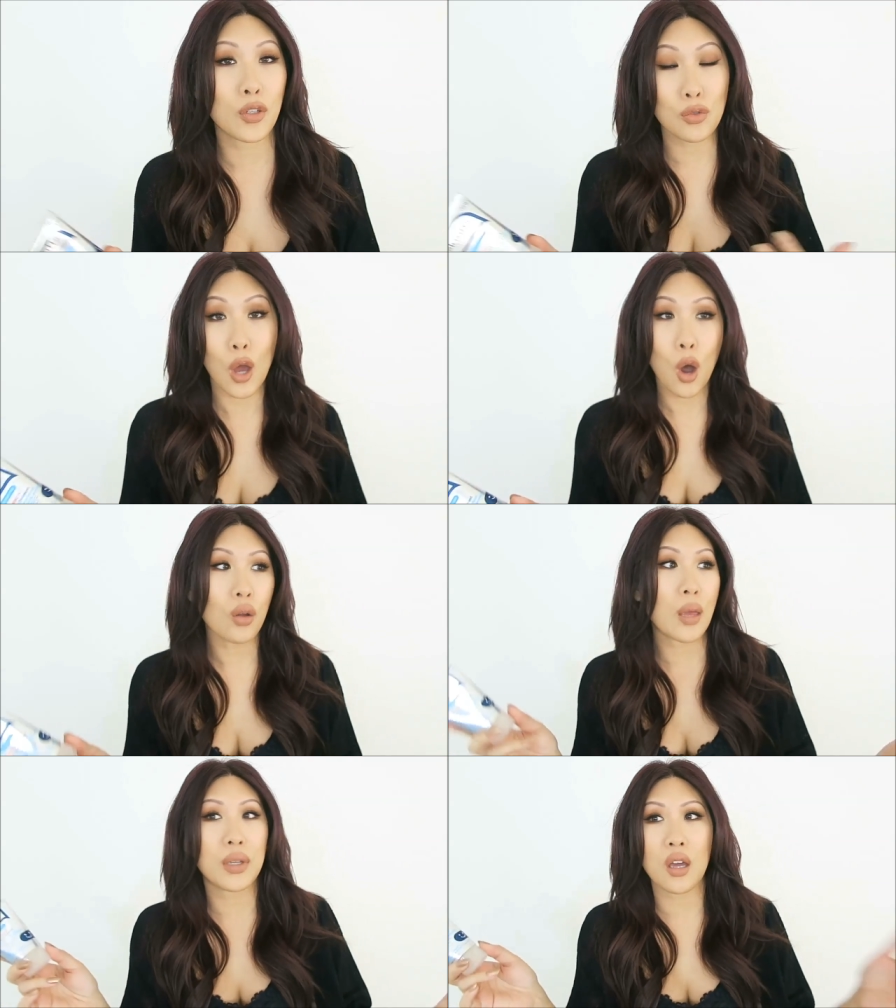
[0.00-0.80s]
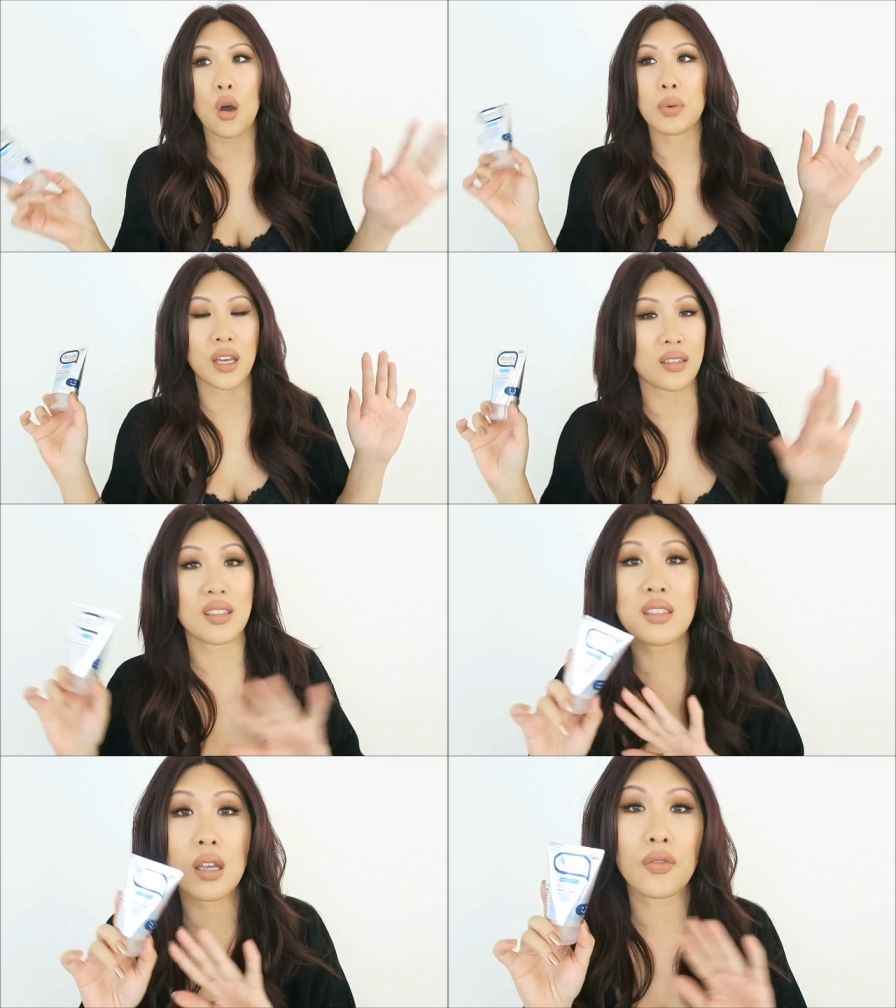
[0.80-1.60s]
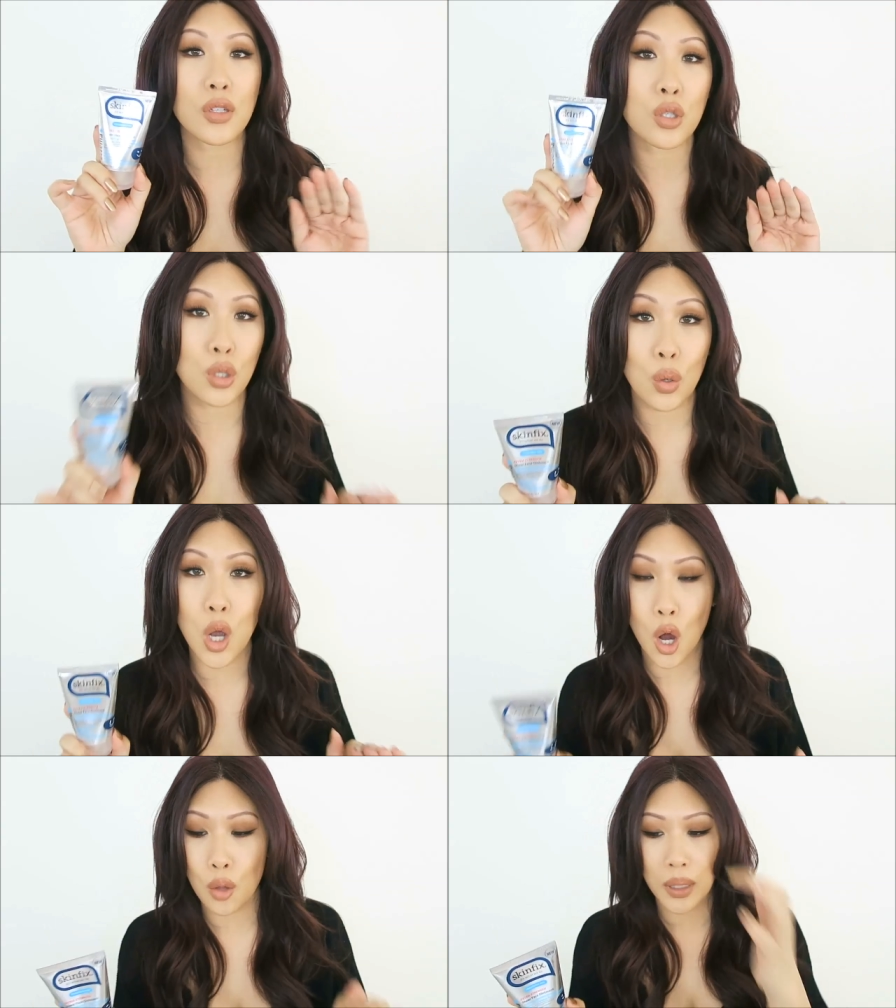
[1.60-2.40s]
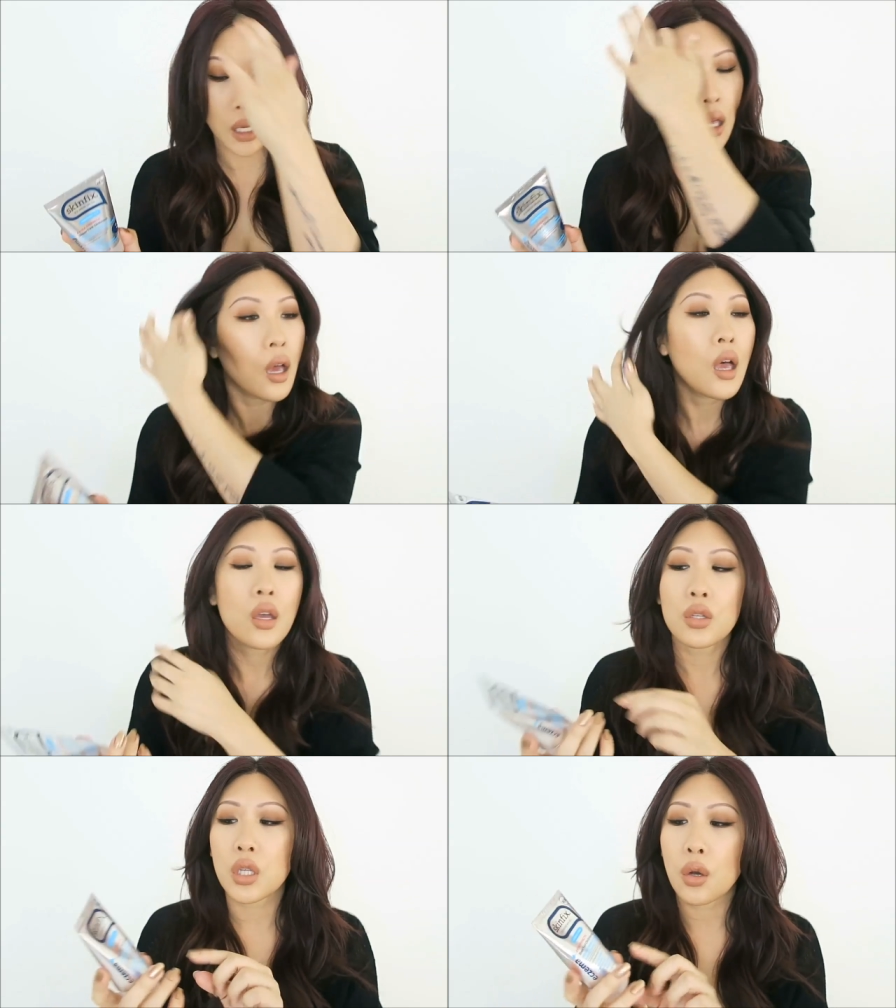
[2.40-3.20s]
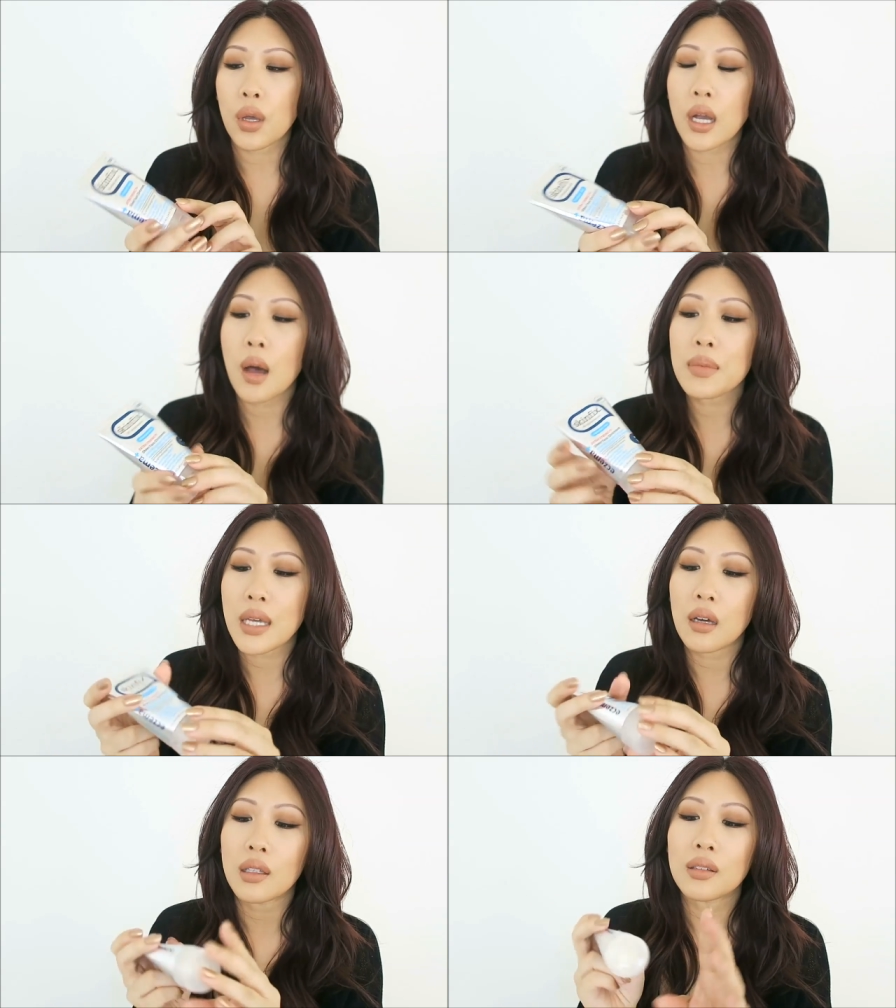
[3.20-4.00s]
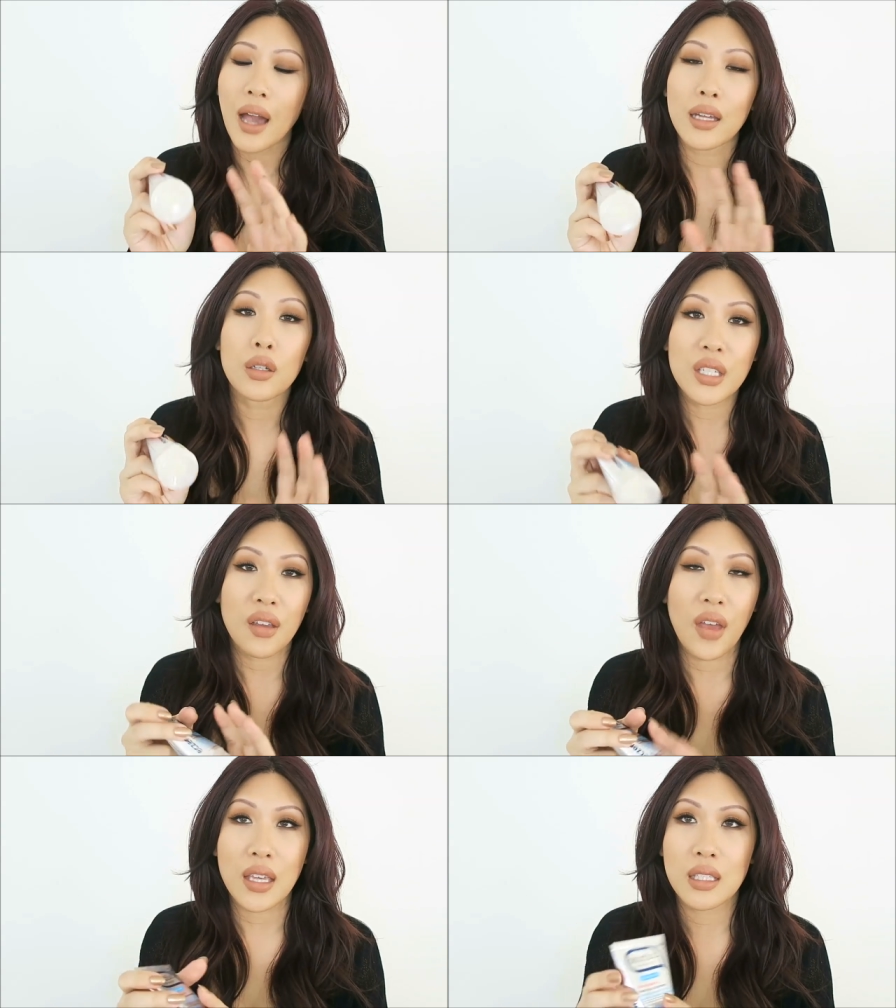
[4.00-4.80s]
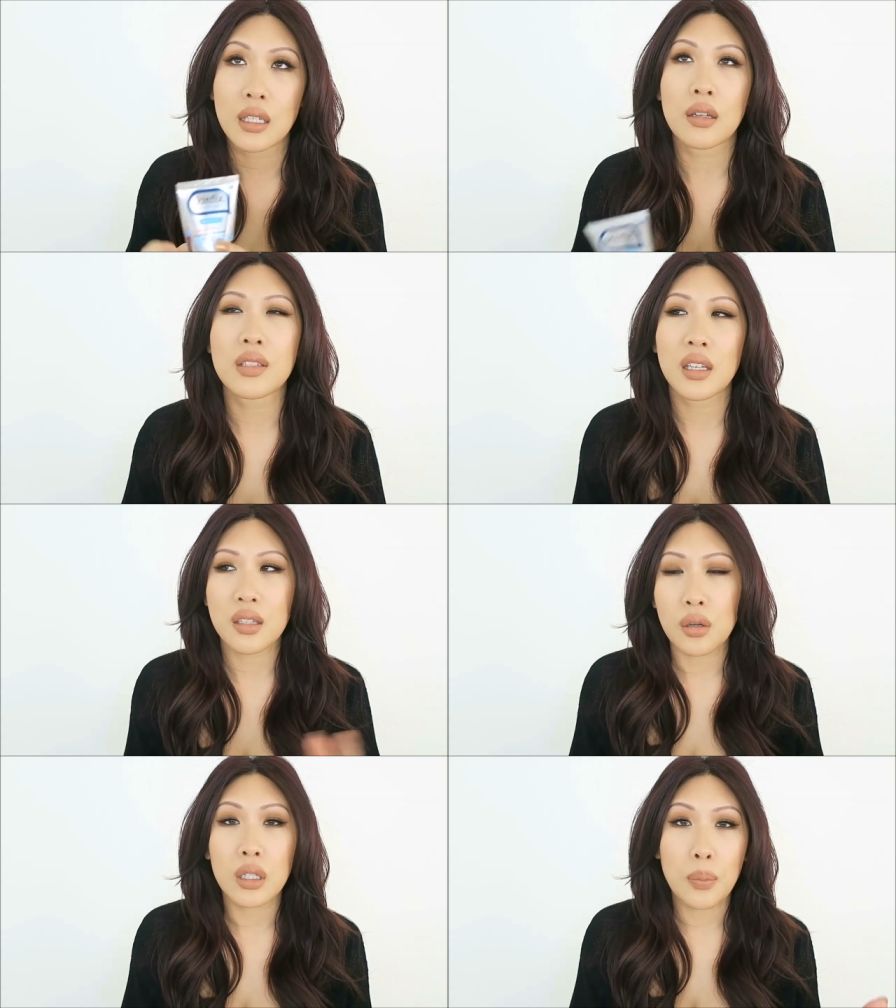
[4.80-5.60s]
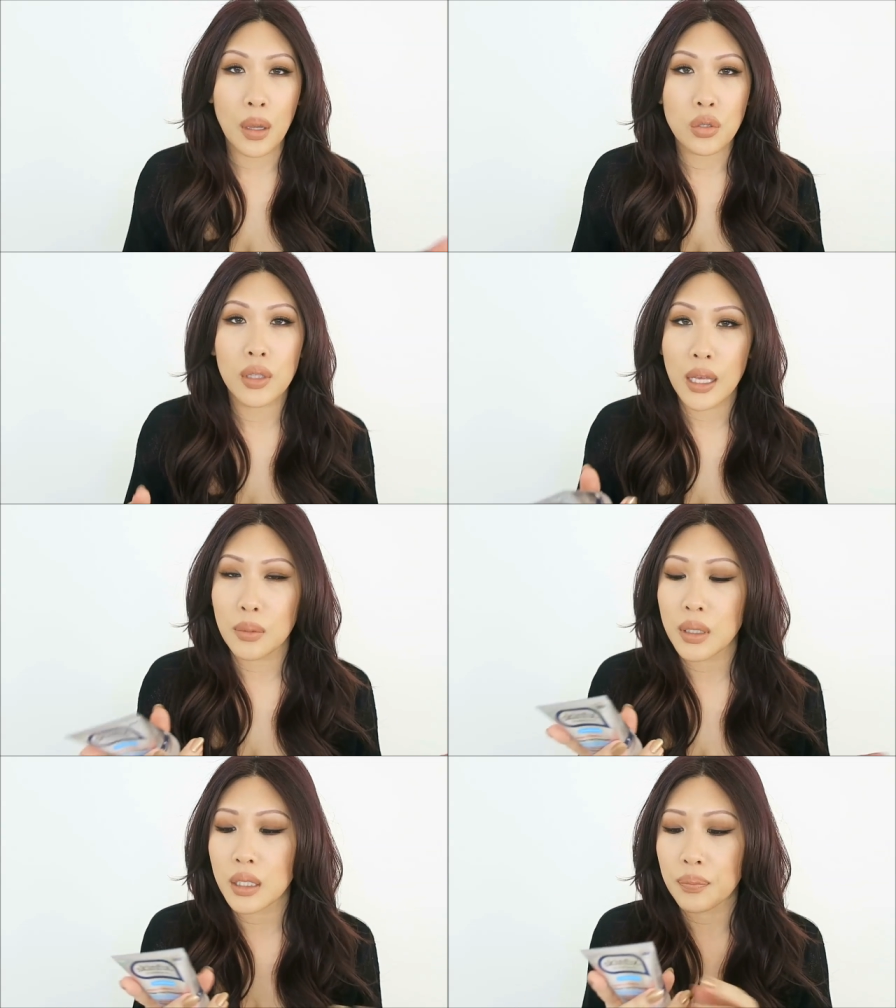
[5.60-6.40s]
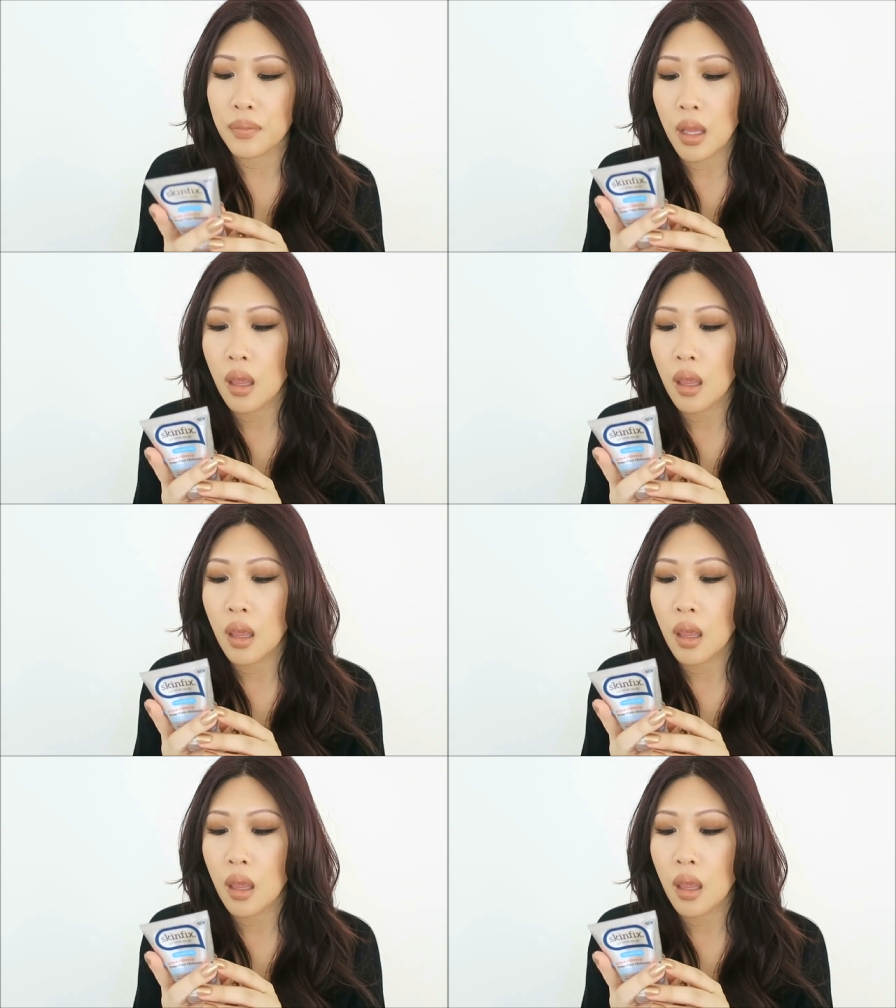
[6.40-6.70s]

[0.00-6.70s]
If you know, let me know because this stuff is so calming. So it comes out, it kind of looks like Vaseline. I was like, is there any petrolatum in it?